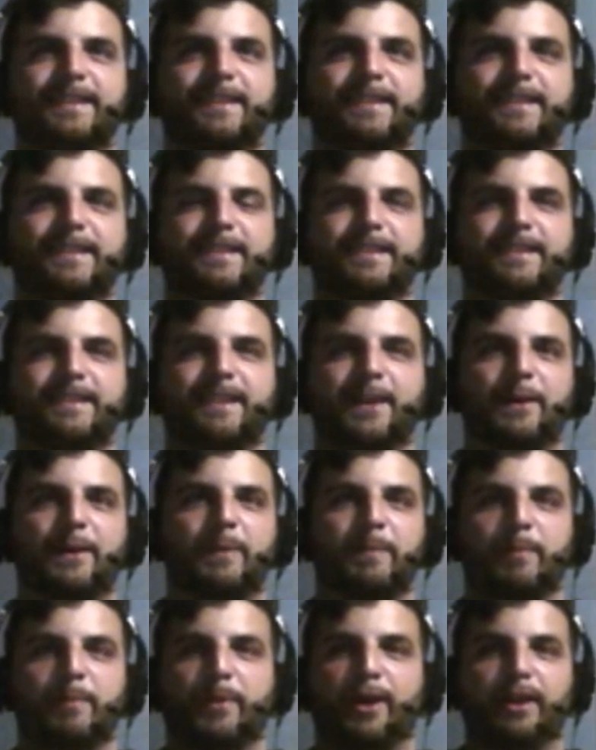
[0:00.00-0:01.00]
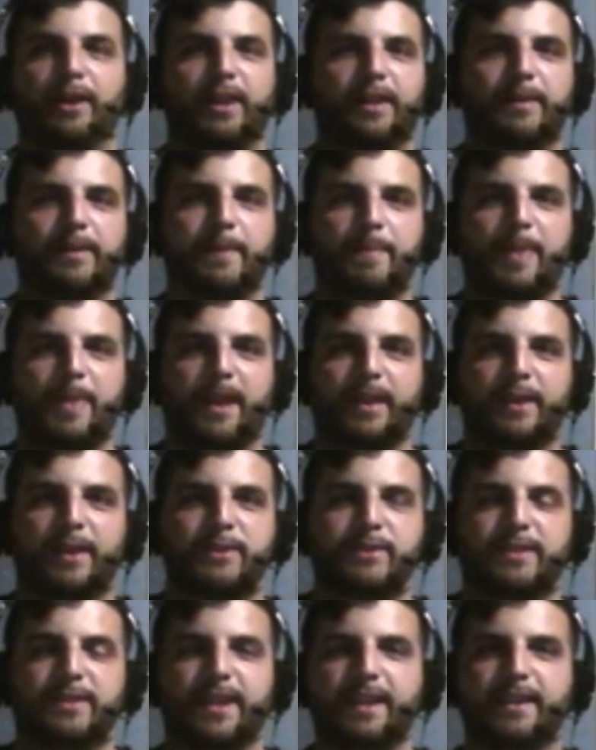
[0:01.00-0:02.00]
So, Paul, I'll let you
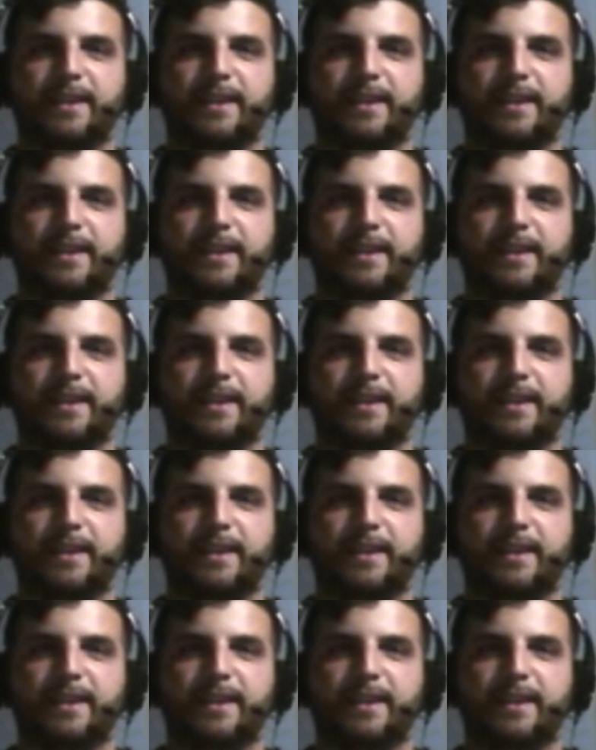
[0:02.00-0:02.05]
take it.